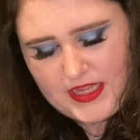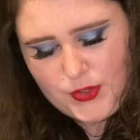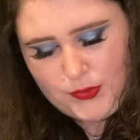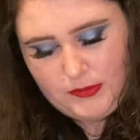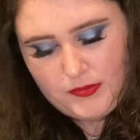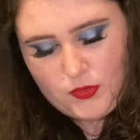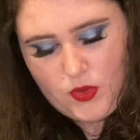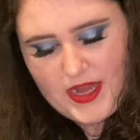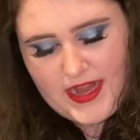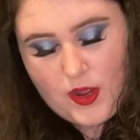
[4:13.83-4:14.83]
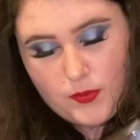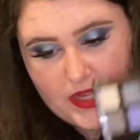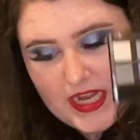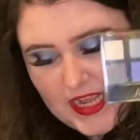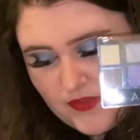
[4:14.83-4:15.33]
I don't remember what now,
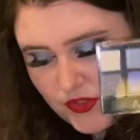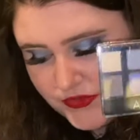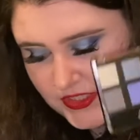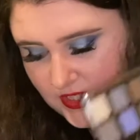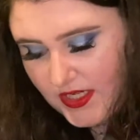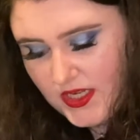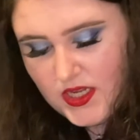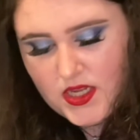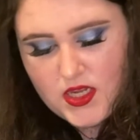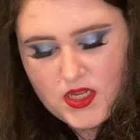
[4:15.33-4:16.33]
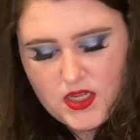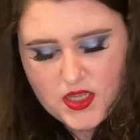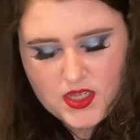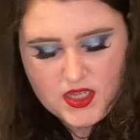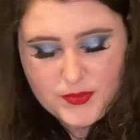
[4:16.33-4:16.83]
but I have used it,
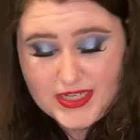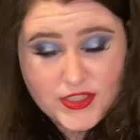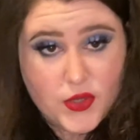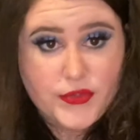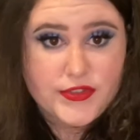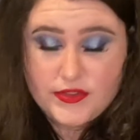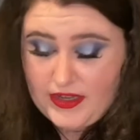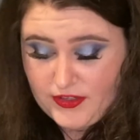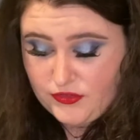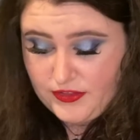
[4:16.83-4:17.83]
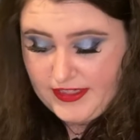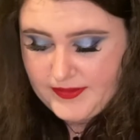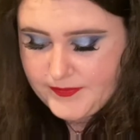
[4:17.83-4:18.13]
but I don't use it regularly.